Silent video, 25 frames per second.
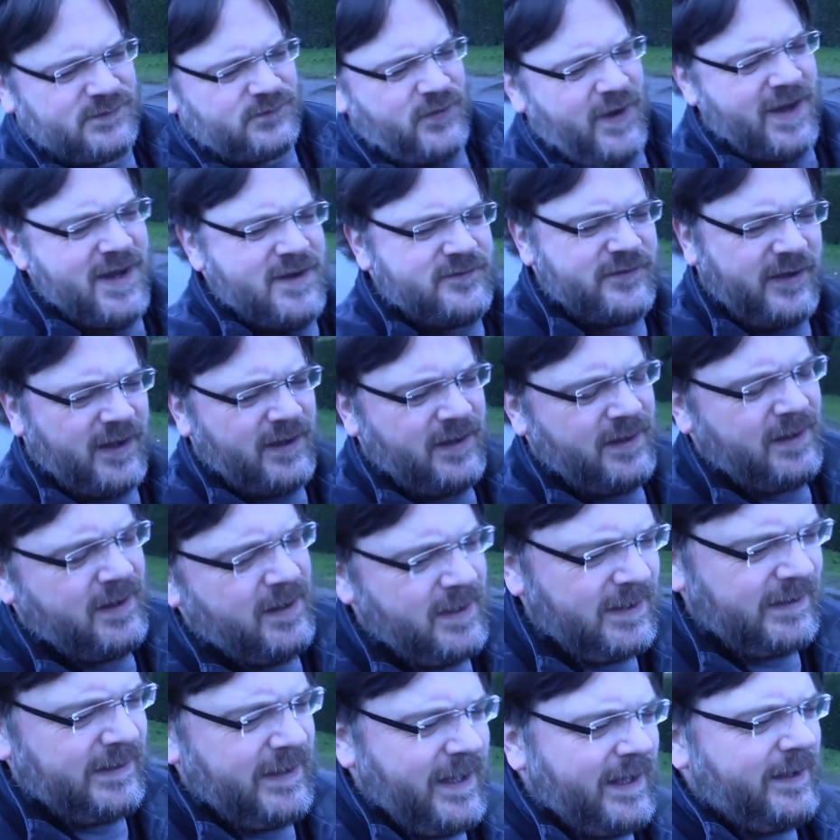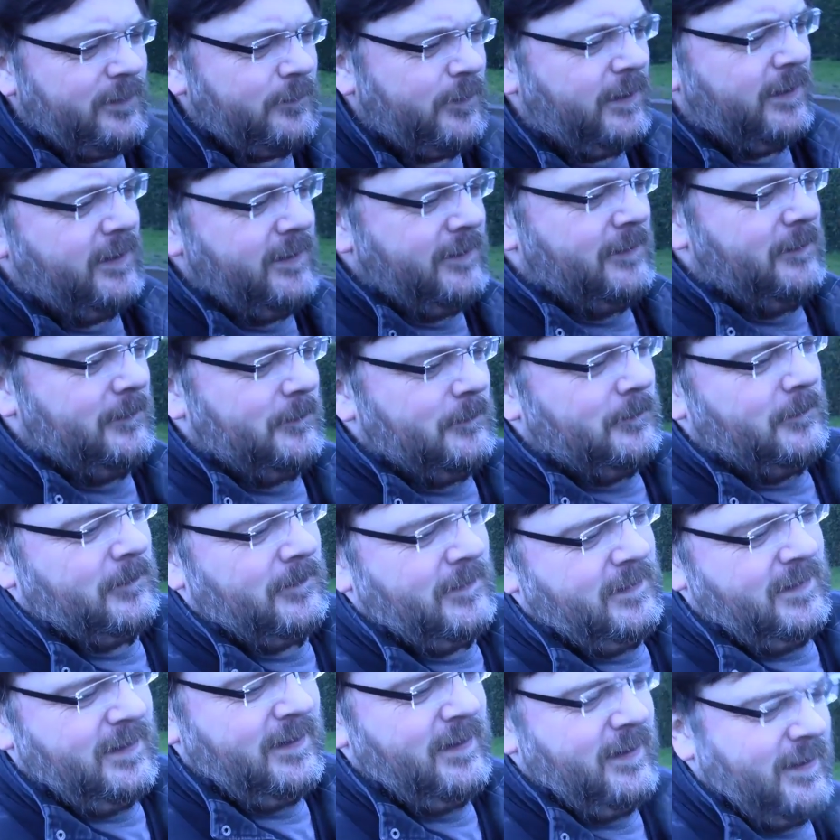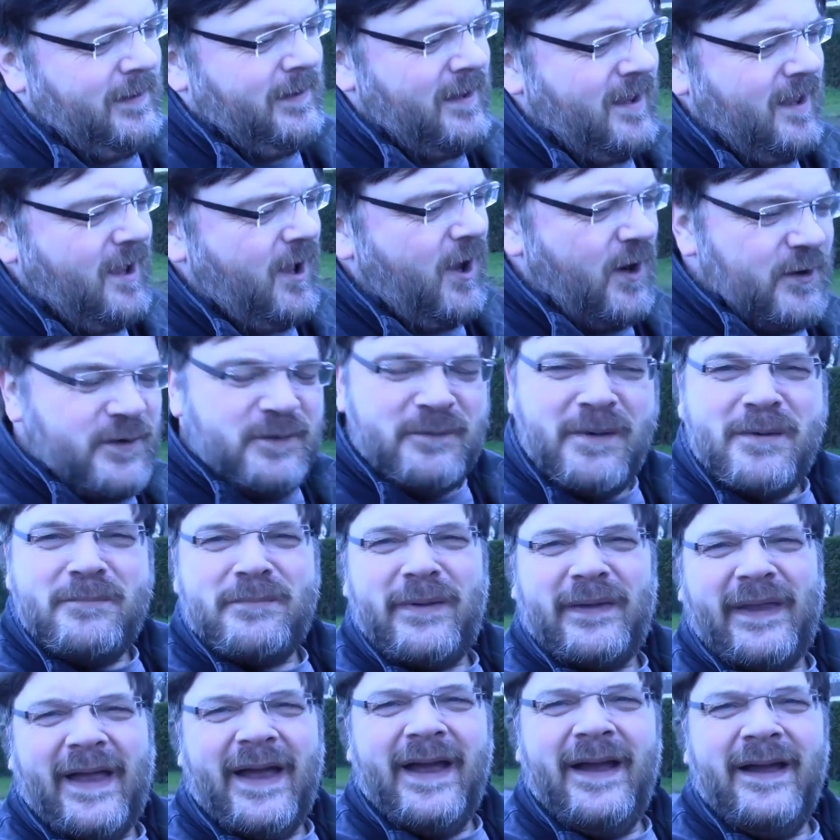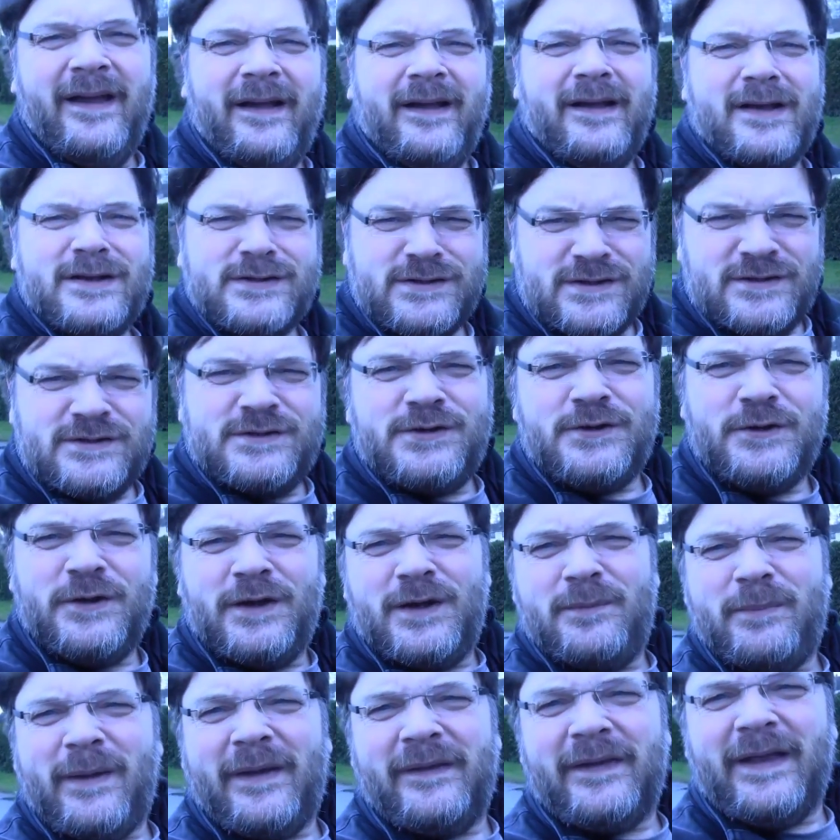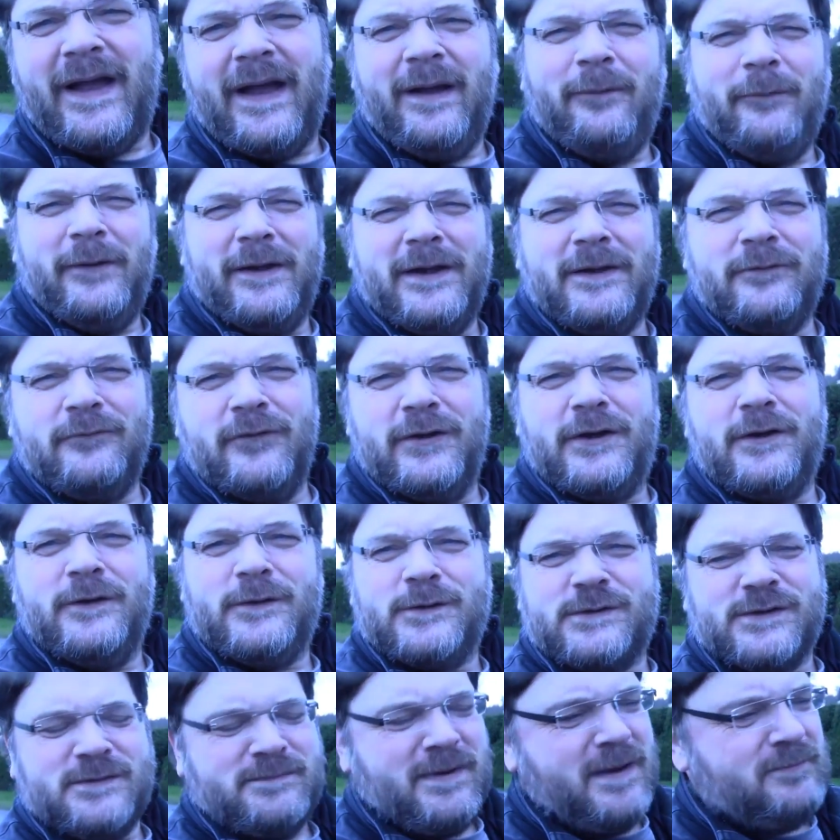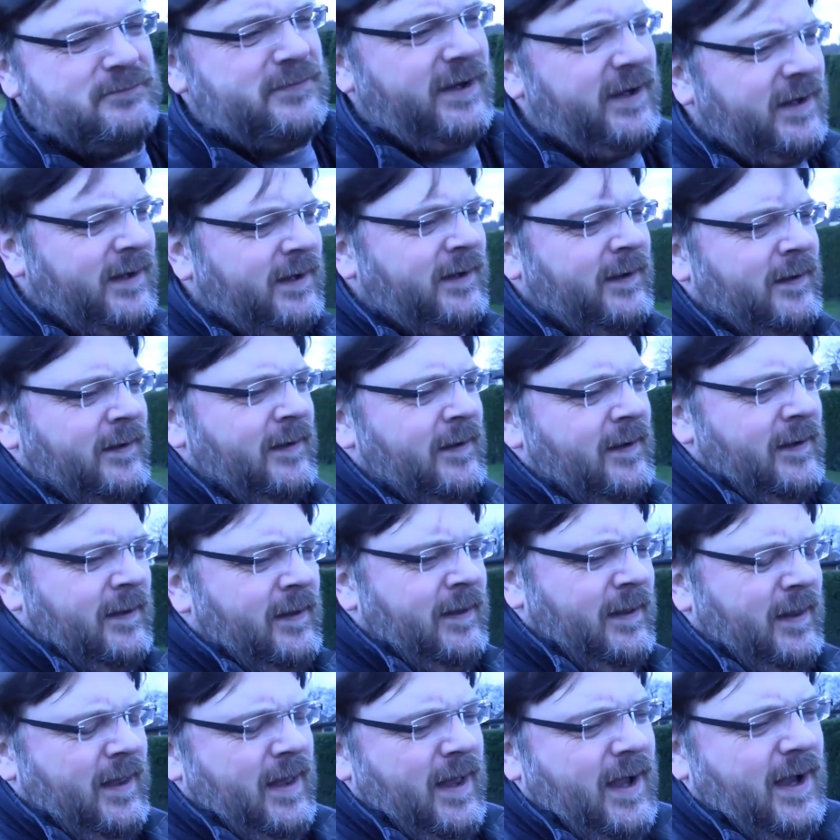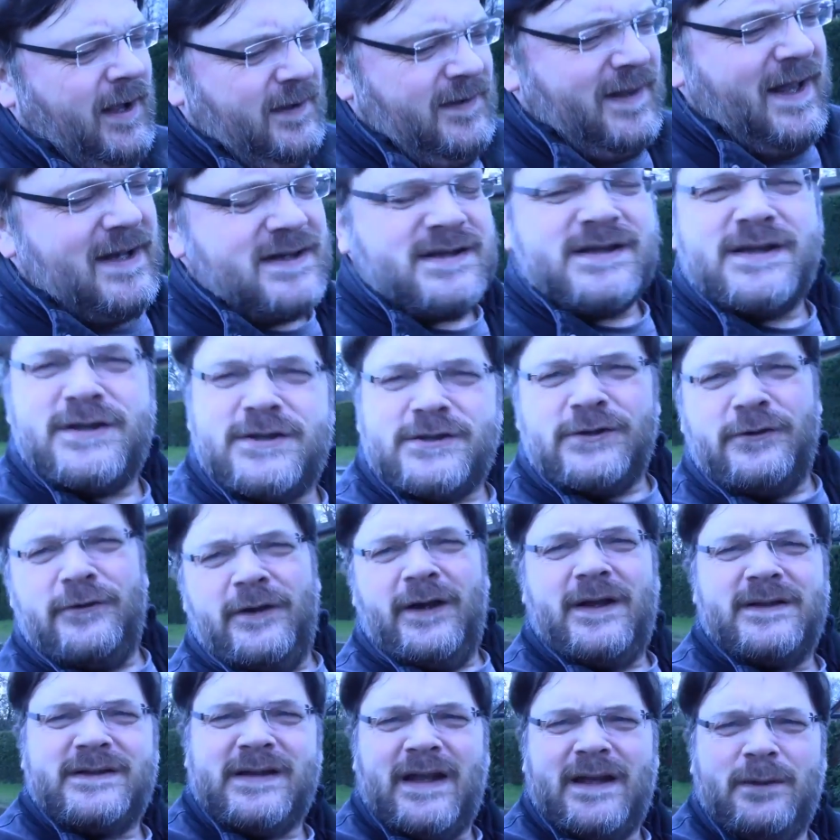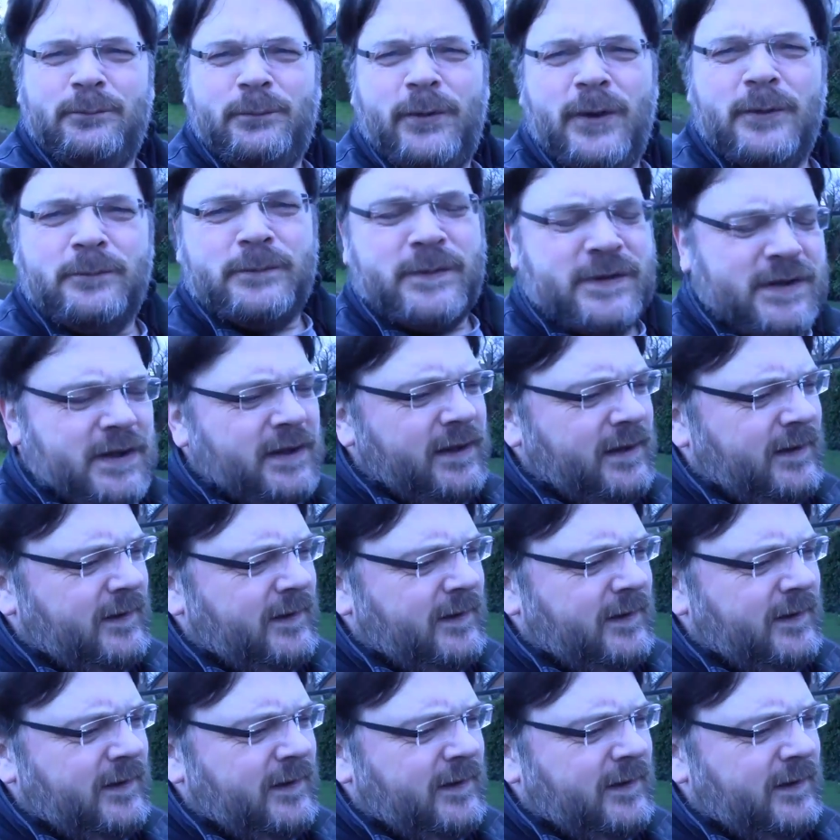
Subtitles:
favour. Now, I remember that. I still chuckle about that when it recalls to memory. And that's the story I tell at pubs.